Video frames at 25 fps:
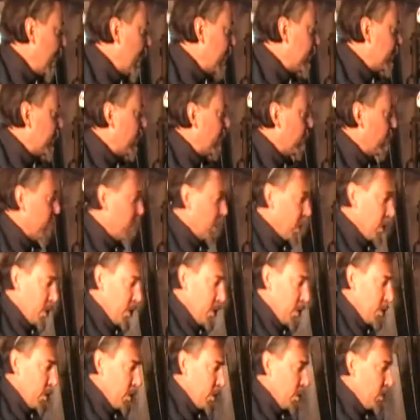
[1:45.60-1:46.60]
that's what we're going
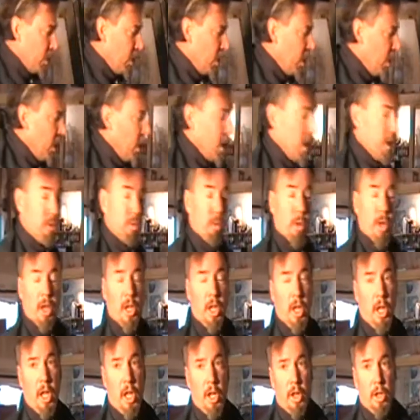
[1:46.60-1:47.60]
to do. Is we're
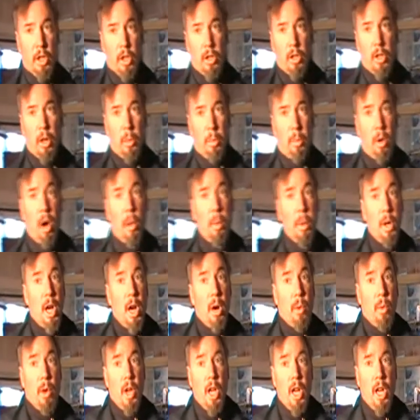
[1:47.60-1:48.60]
going to heat this up, probably
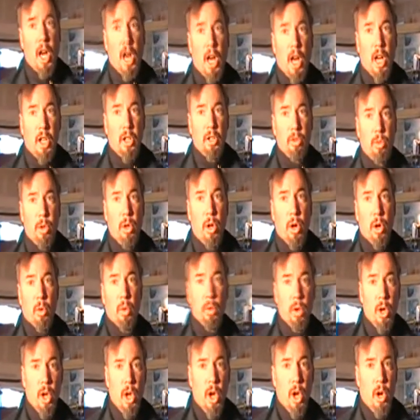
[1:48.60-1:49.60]
not red hot, because we
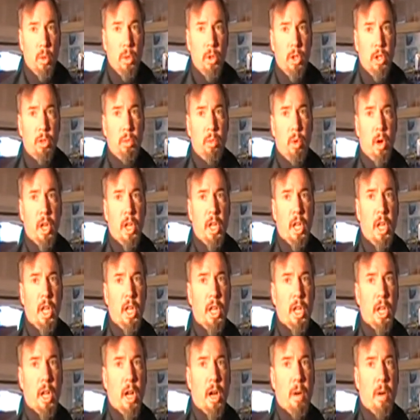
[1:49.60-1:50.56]
just want to heat it